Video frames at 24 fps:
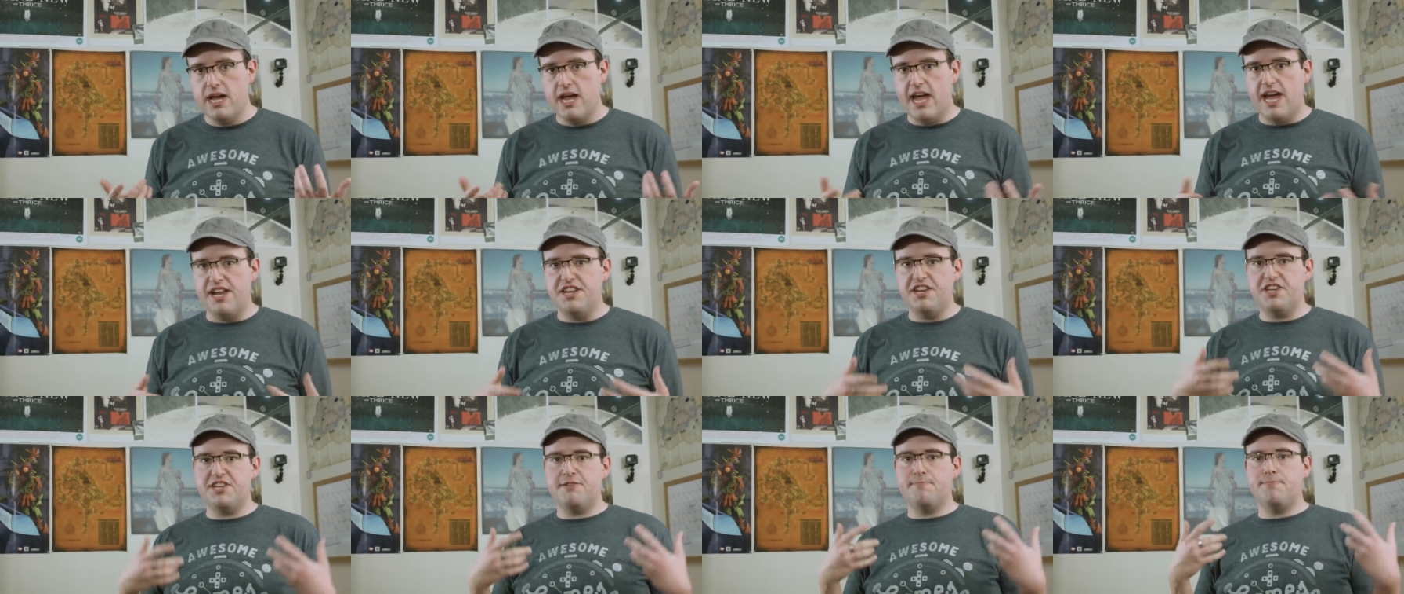
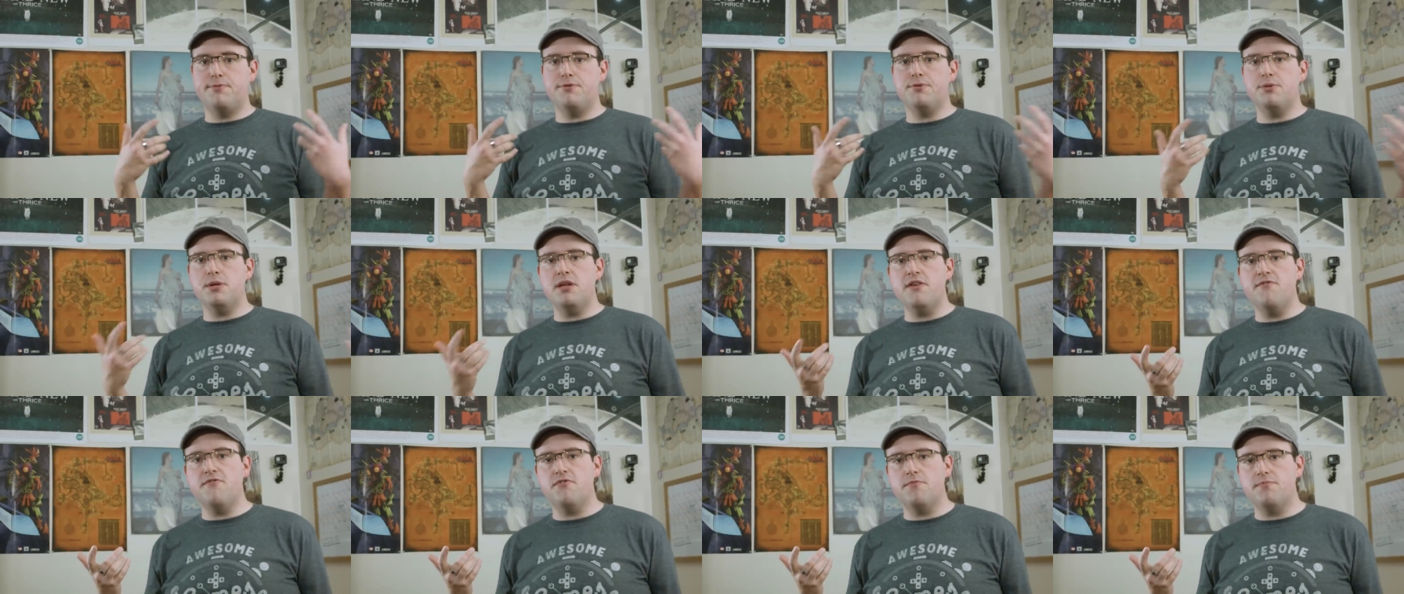and it's
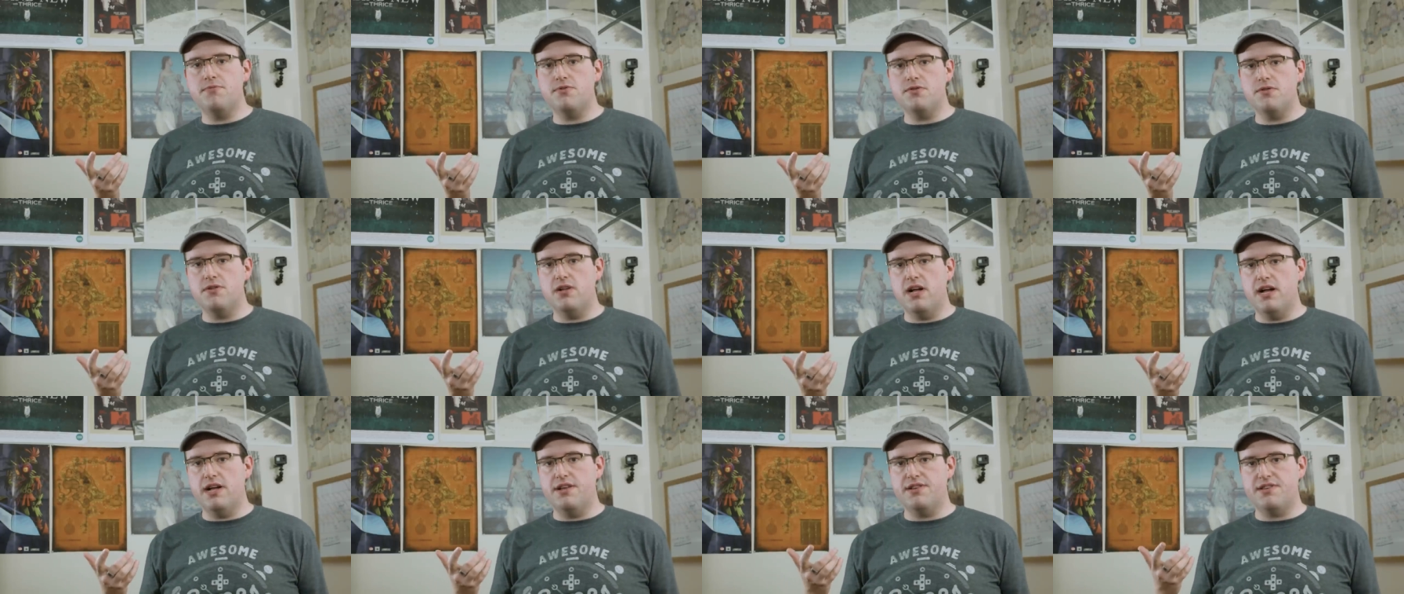
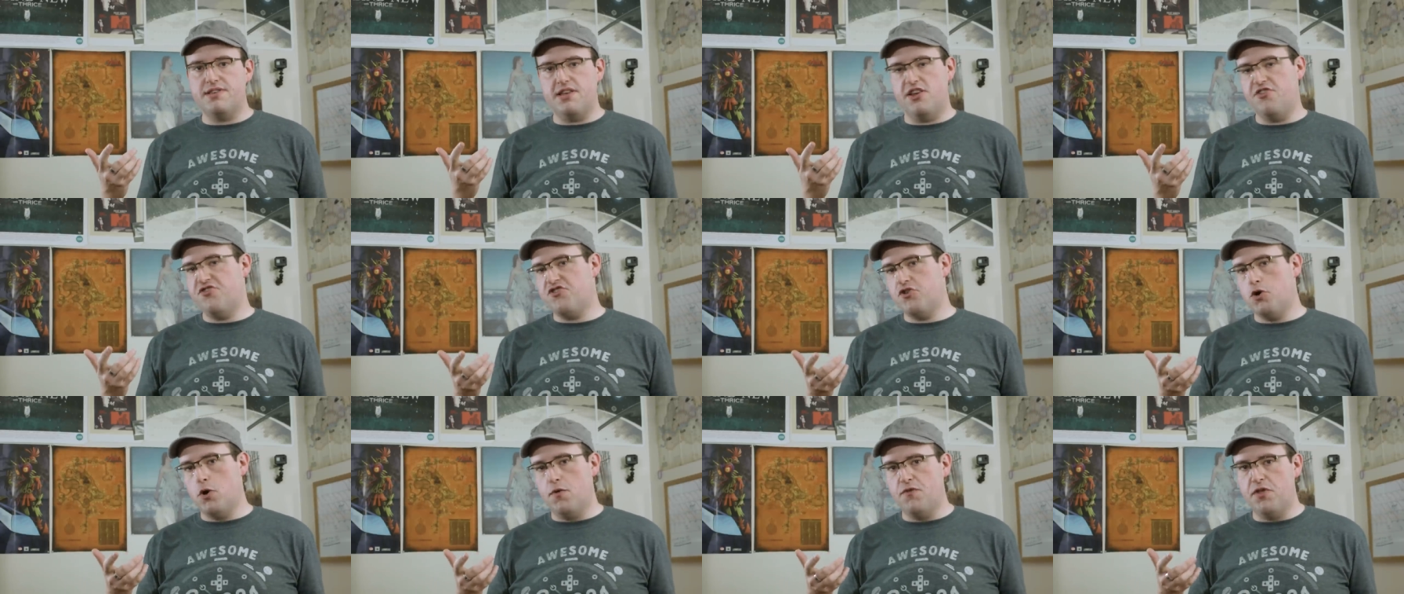believable as a
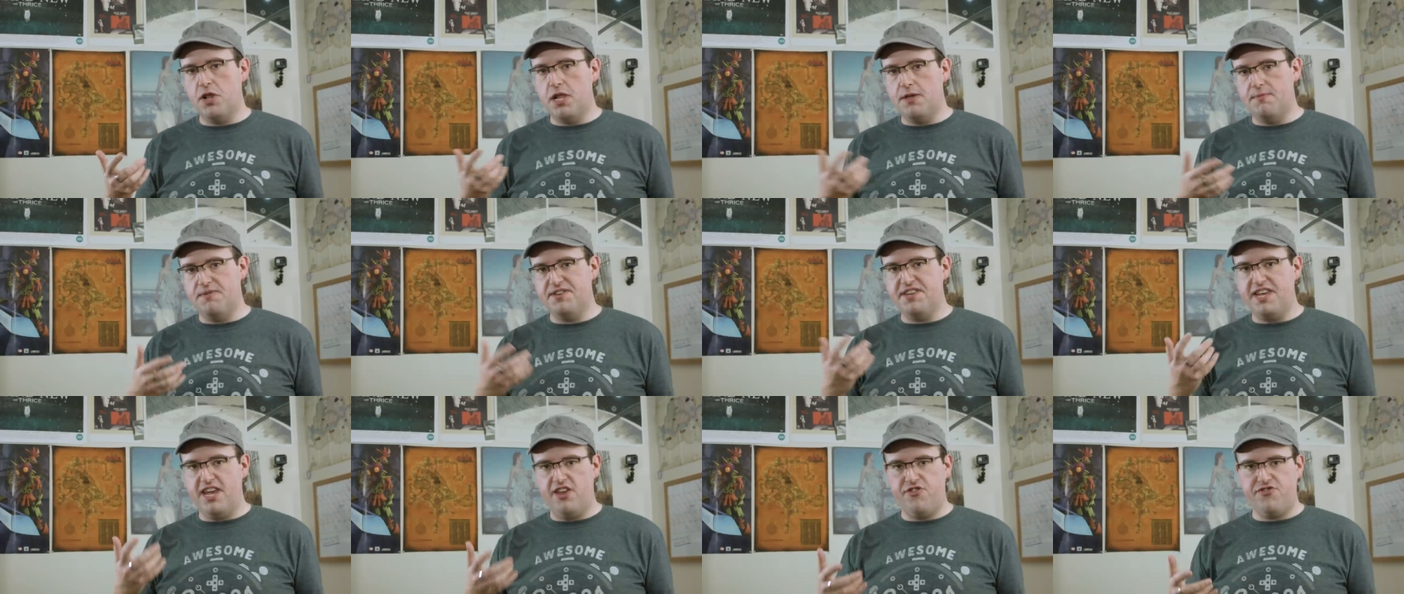show of the
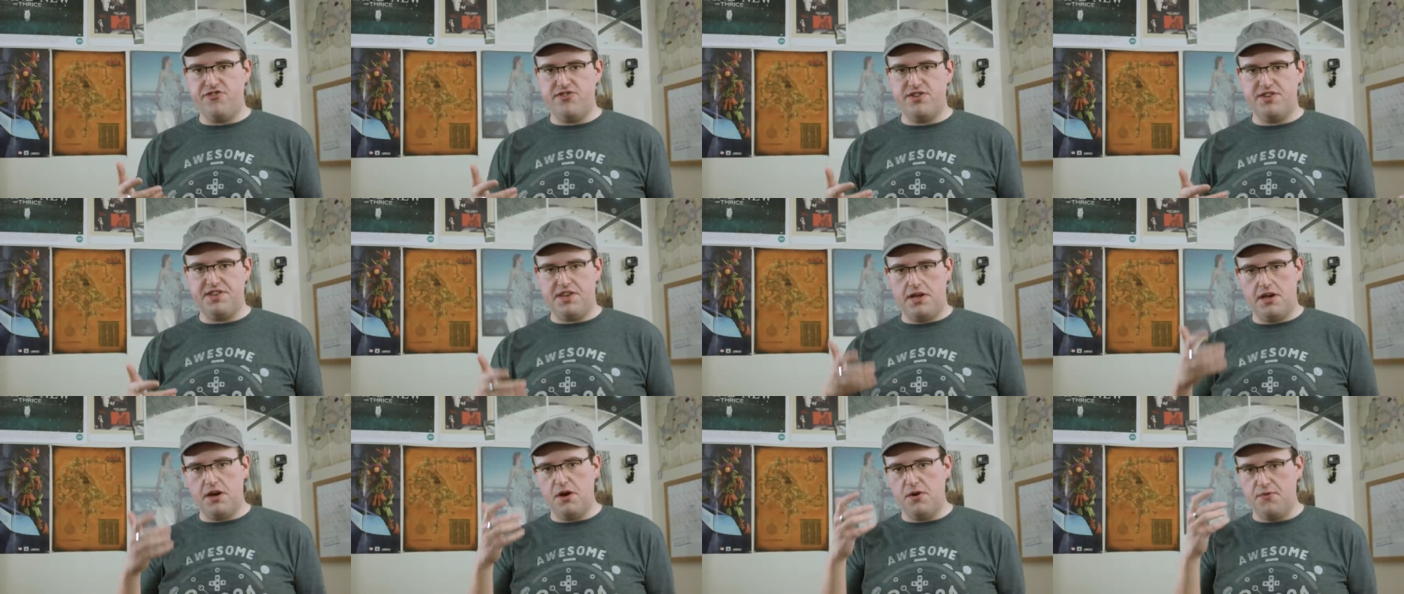
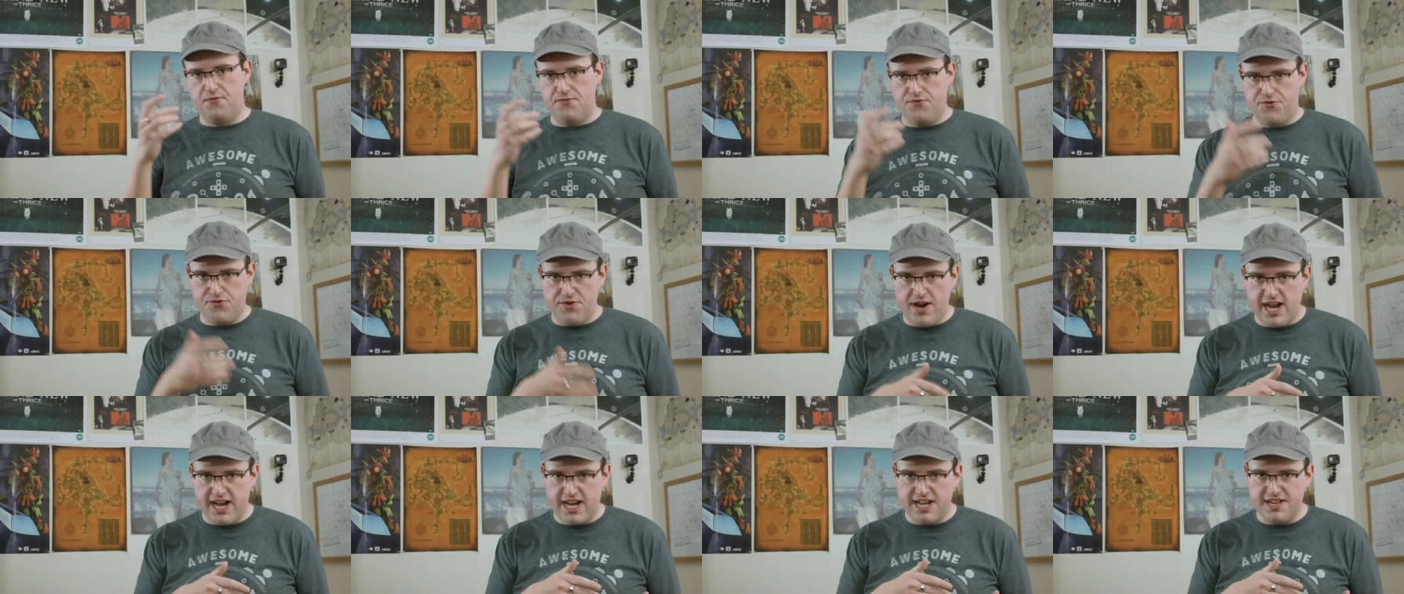limitations of
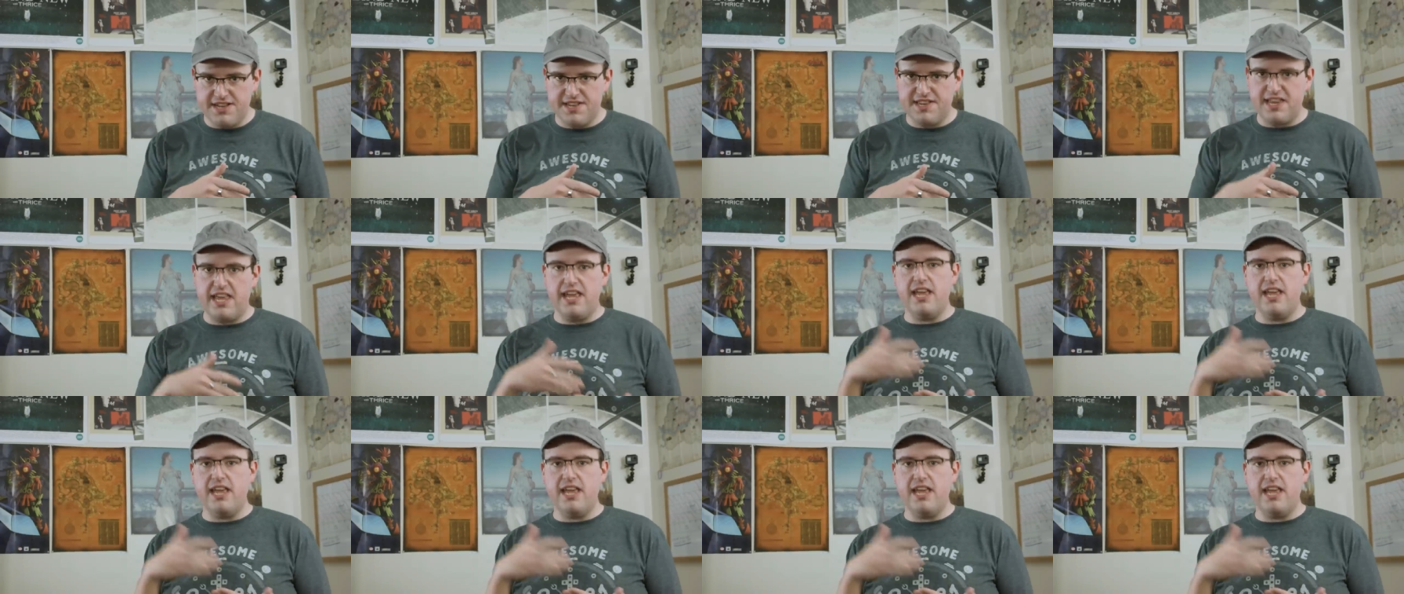dragons